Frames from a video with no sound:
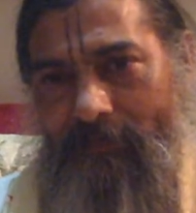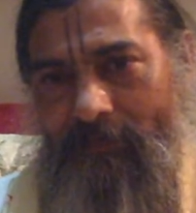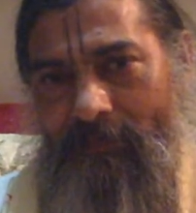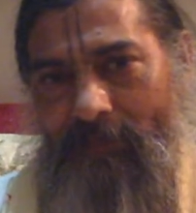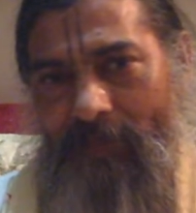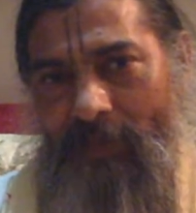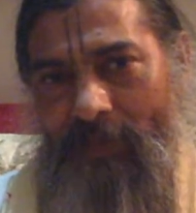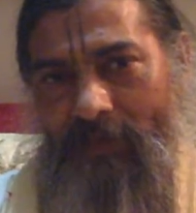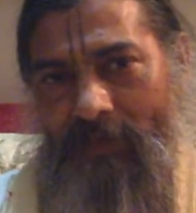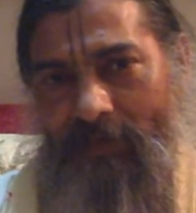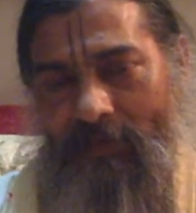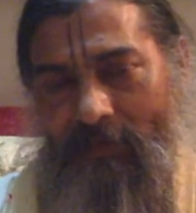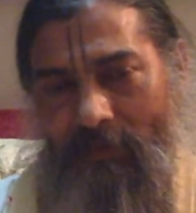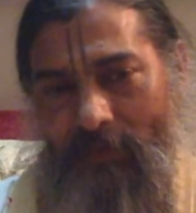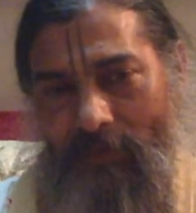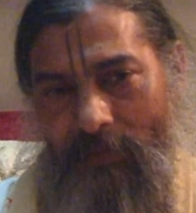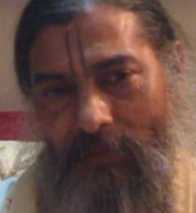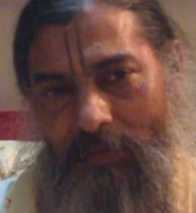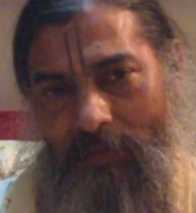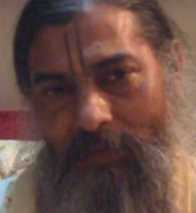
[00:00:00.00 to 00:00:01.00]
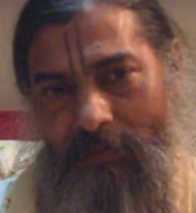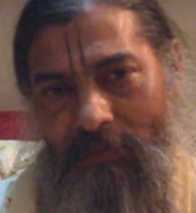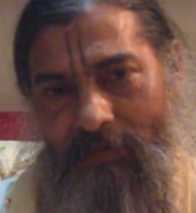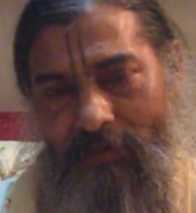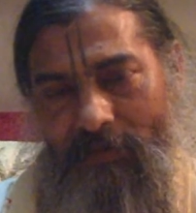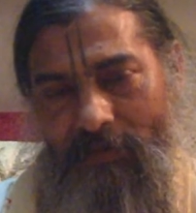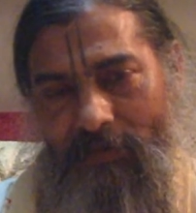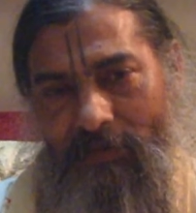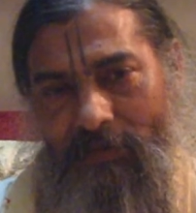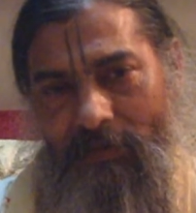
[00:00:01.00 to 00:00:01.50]
That is the purpose.
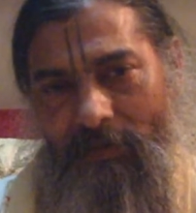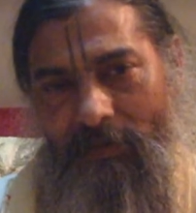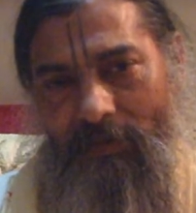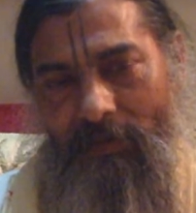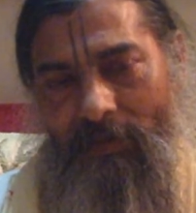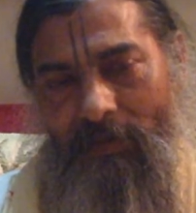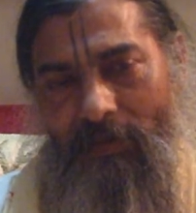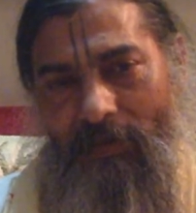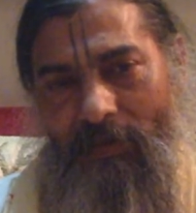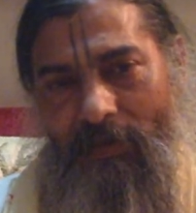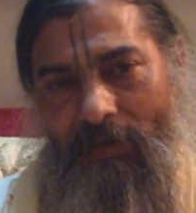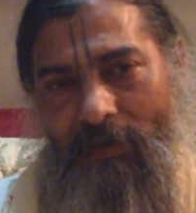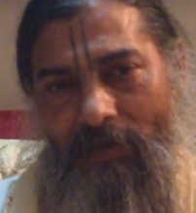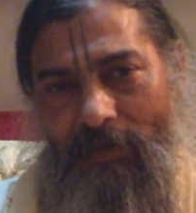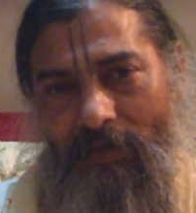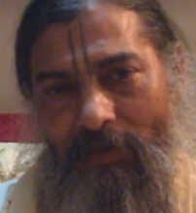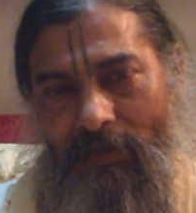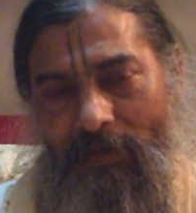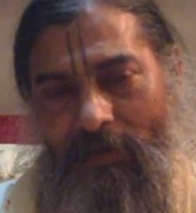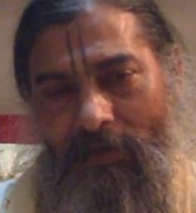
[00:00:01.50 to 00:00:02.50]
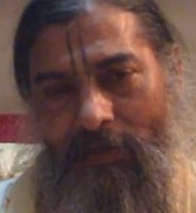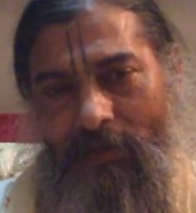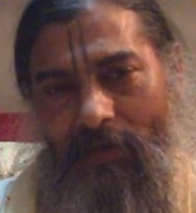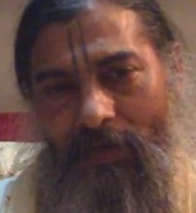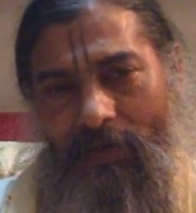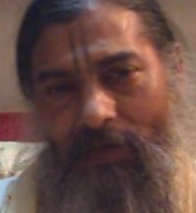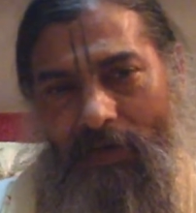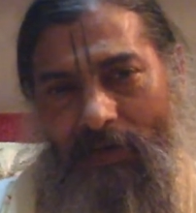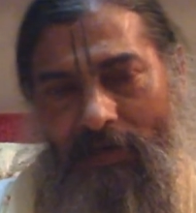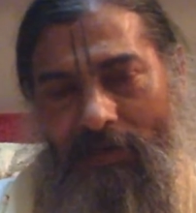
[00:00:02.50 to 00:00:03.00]

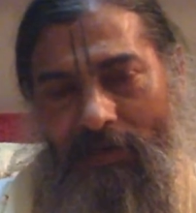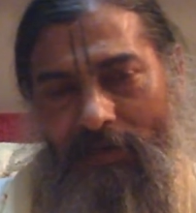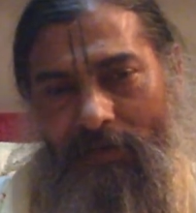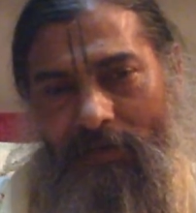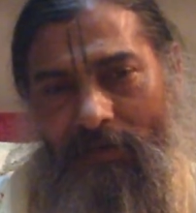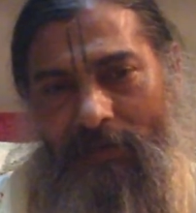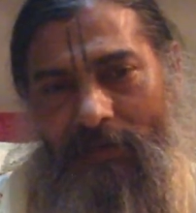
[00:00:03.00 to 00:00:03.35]
That I